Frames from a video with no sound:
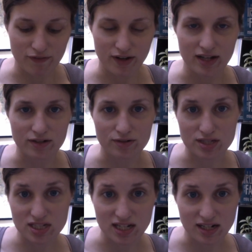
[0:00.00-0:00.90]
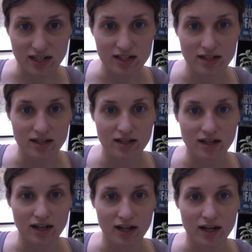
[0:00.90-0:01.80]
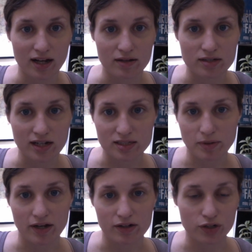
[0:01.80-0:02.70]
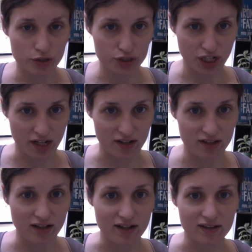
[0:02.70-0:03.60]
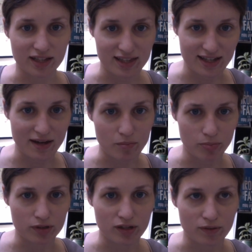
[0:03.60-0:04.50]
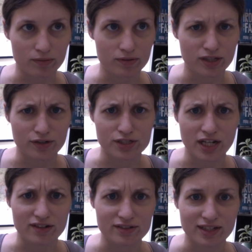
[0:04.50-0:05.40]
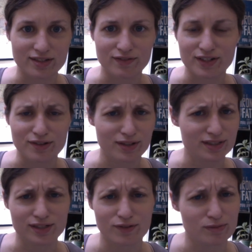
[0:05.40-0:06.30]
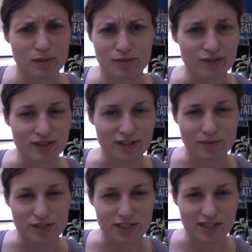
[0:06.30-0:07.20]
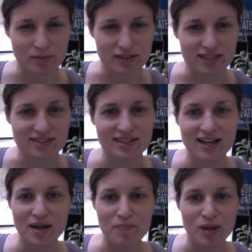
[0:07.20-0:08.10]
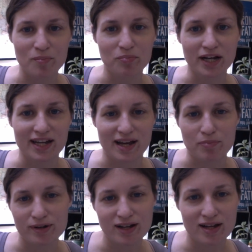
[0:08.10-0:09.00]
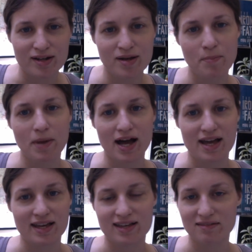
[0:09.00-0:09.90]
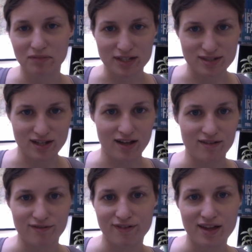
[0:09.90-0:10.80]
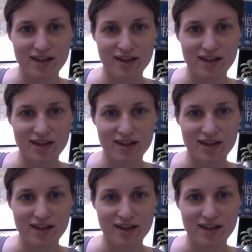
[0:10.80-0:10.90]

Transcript: friend Kristina talked about on her channel. I'll link that below to her channel, not to the video, because I don't remember the video where she talked about this. But I put it on my list of